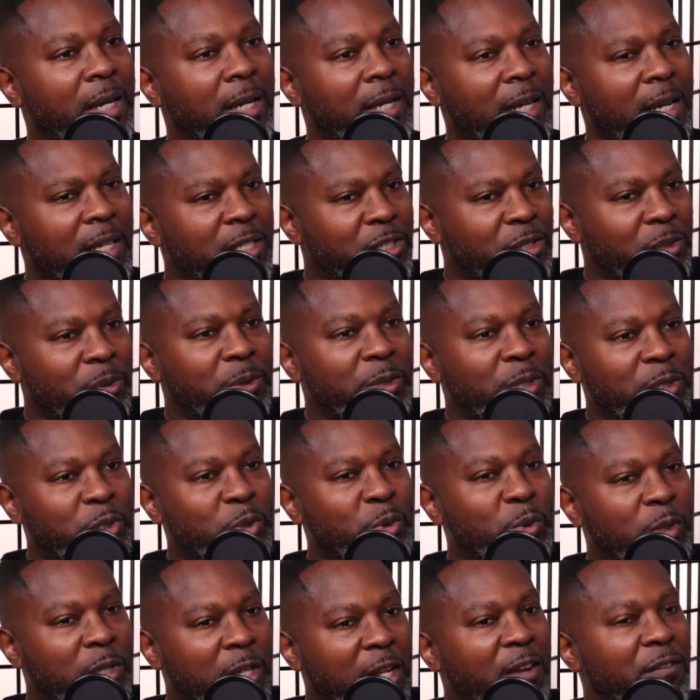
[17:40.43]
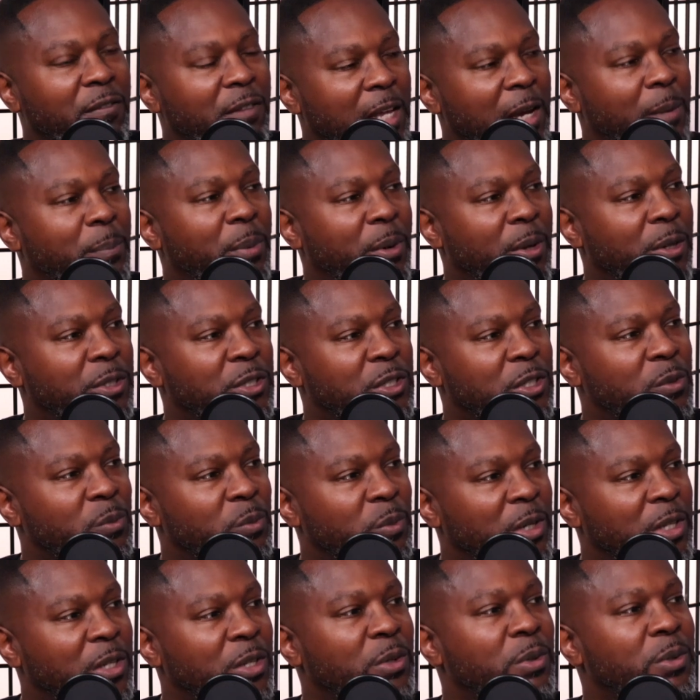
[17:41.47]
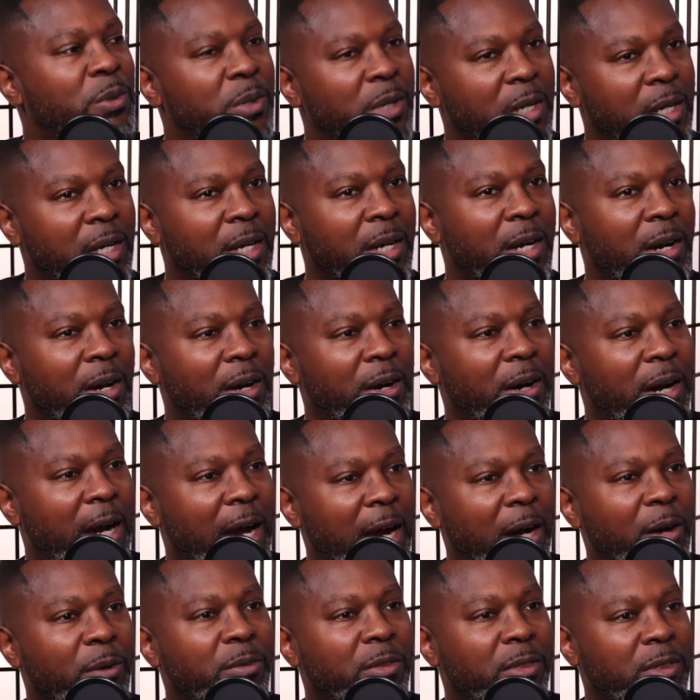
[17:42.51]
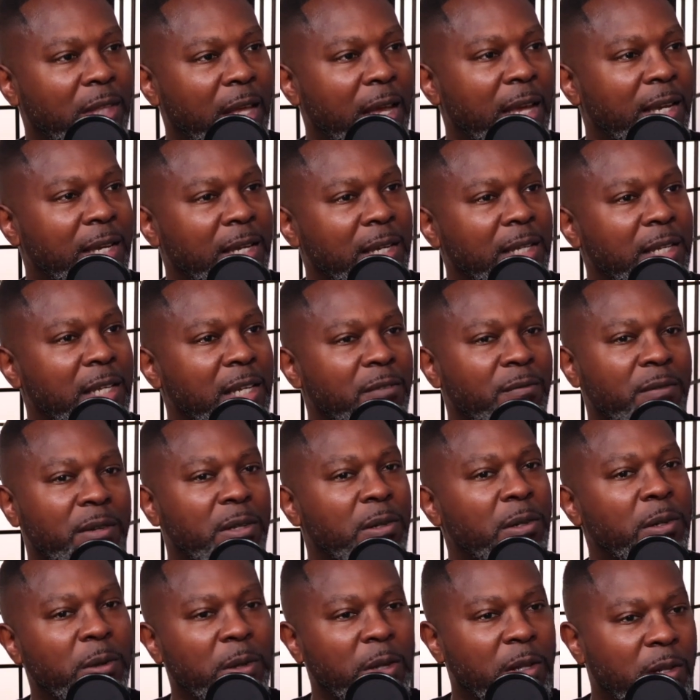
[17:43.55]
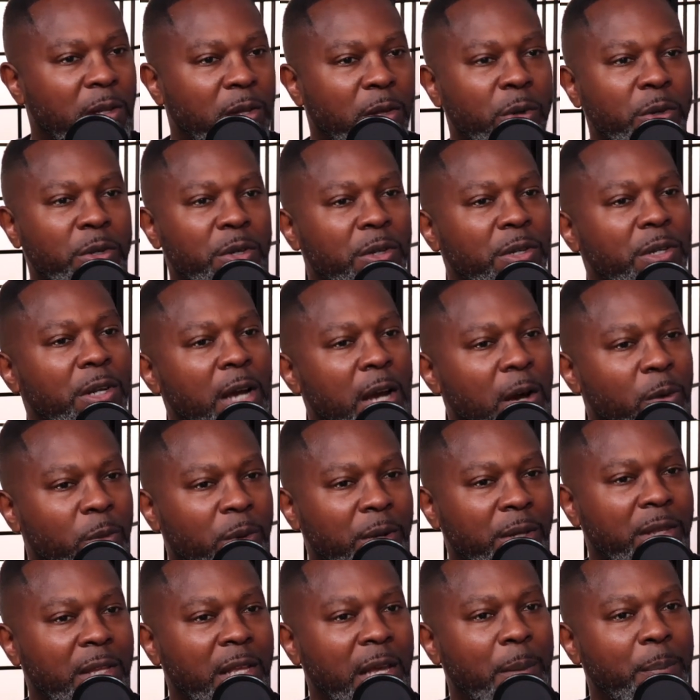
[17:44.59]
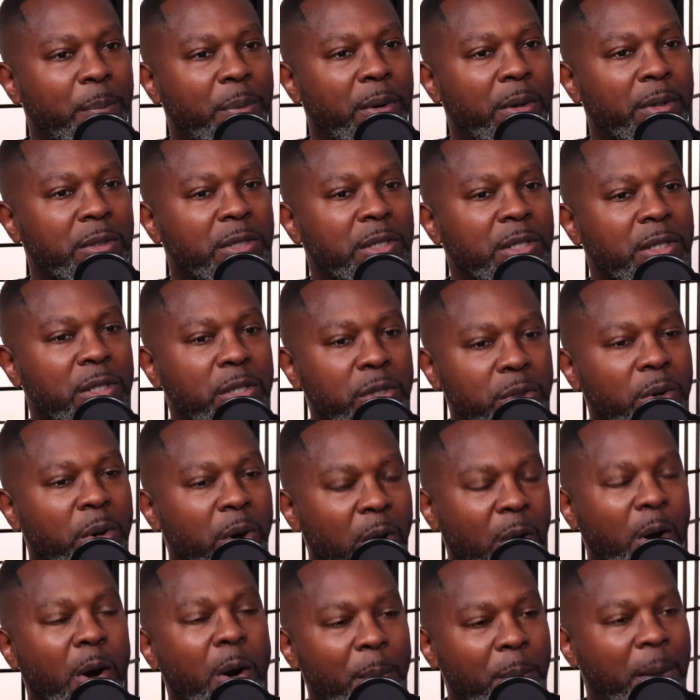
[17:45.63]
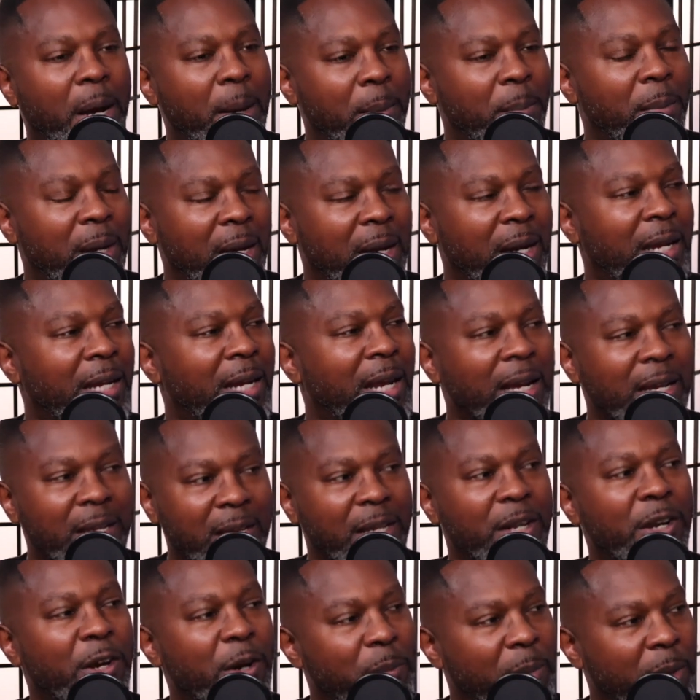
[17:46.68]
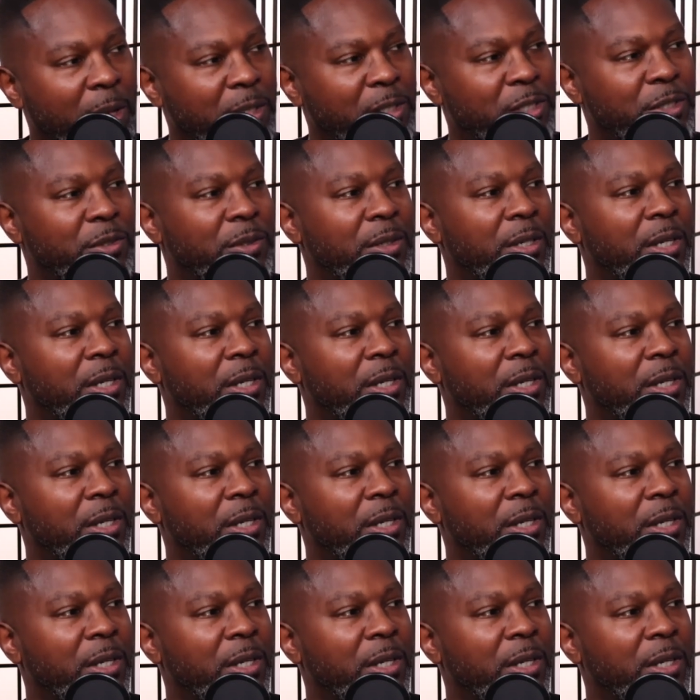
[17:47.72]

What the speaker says: That shows that you love that person when you are out thinking, even though you're not with that person, you are on my mind. I care about you.